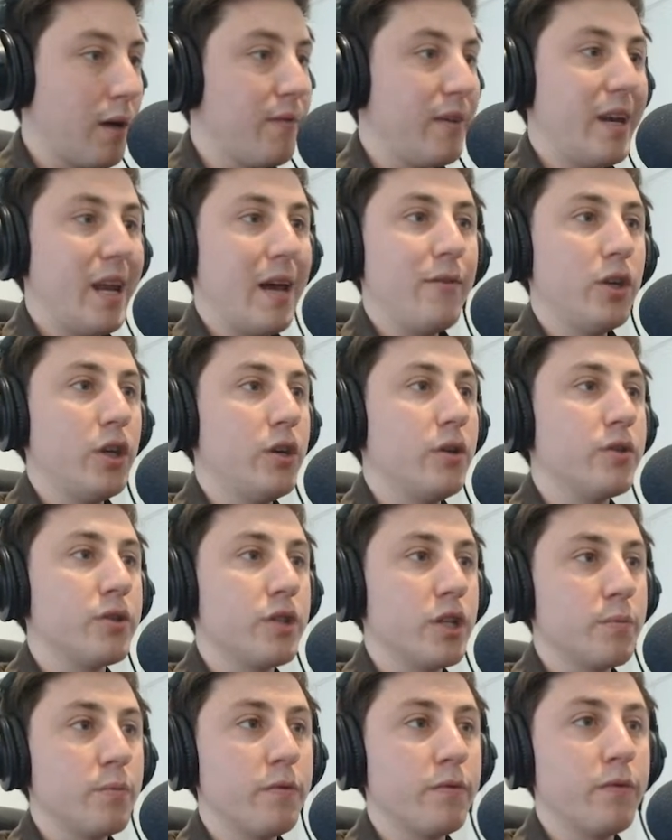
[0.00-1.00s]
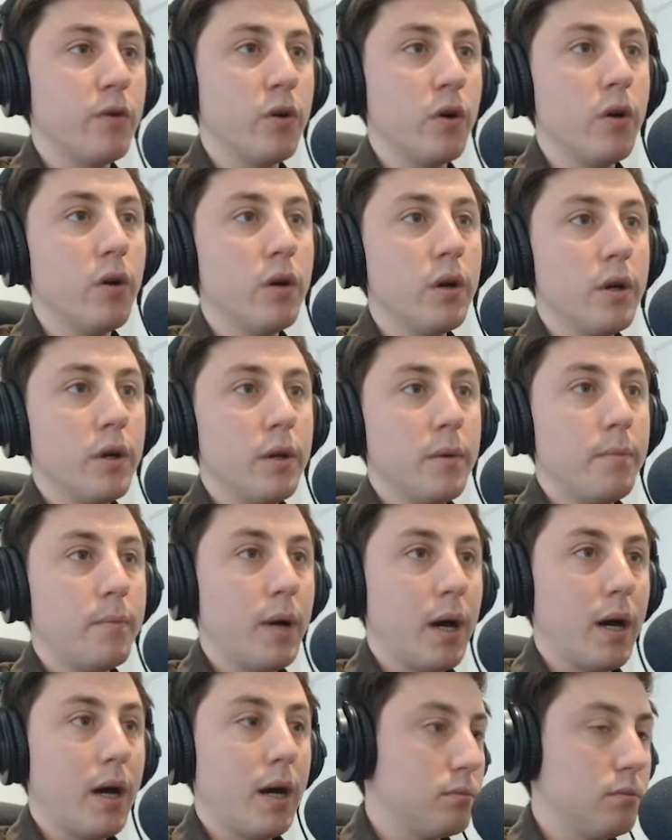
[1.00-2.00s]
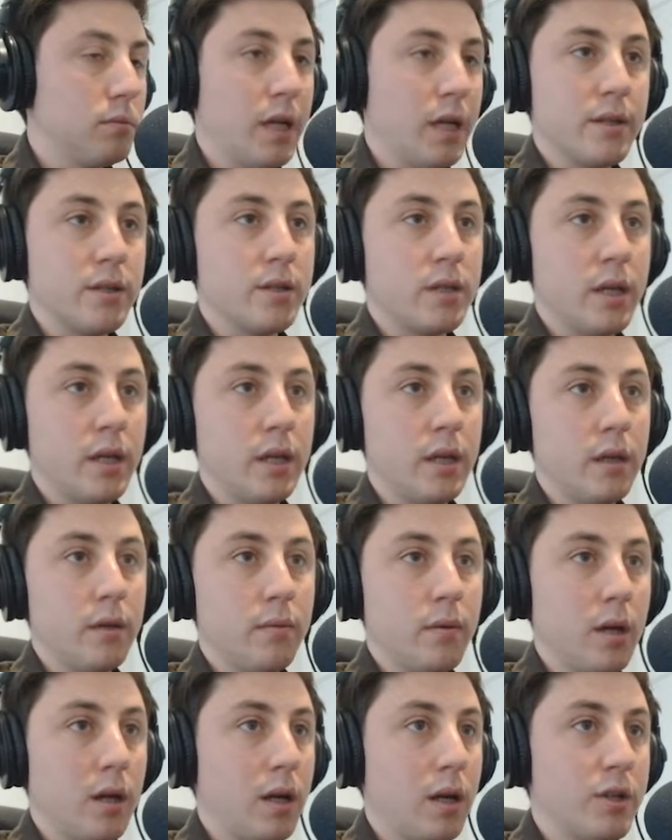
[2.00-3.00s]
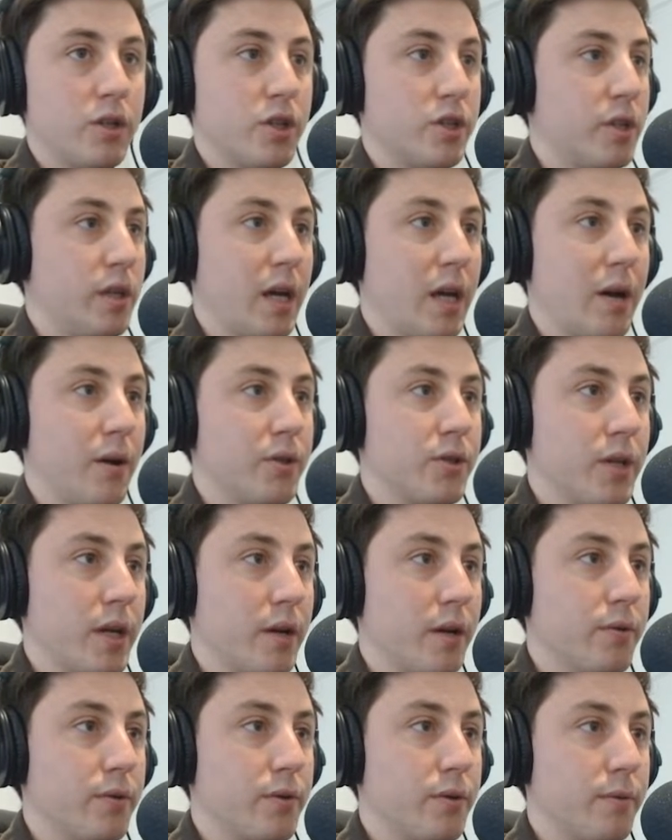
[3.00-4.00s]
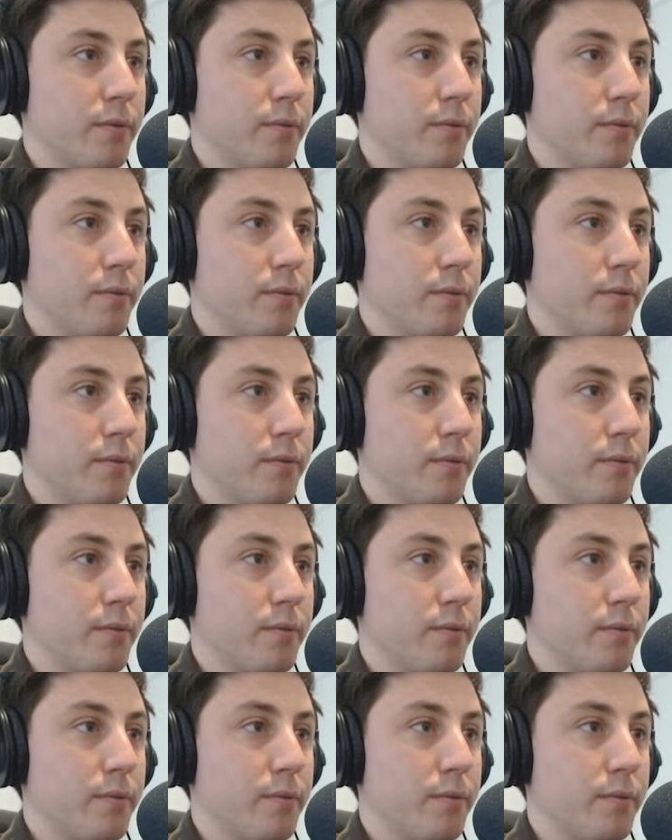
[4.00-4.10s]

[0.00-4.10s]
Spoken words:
I've never used this before, but let's just see how it sounds.